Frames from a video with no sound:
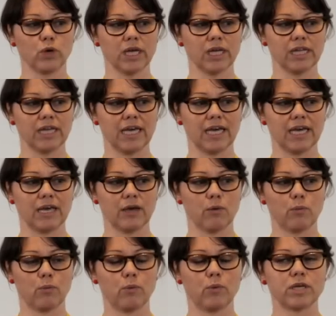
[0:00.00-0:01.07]
really,
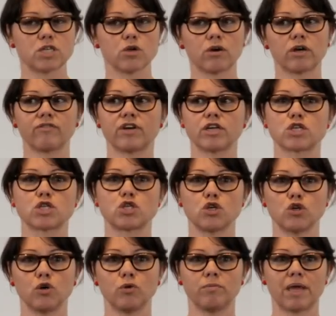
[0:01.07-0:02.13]
we sort of
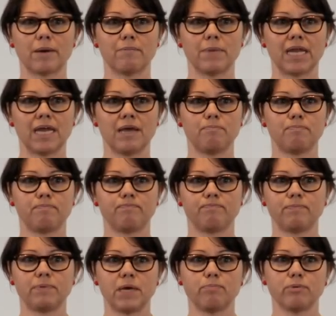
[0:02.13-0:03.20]
assume that many
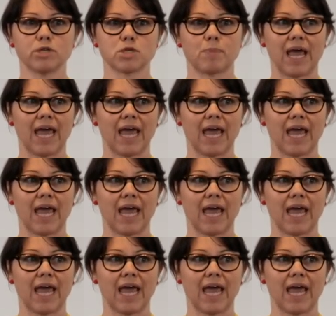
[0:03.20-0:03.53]
people's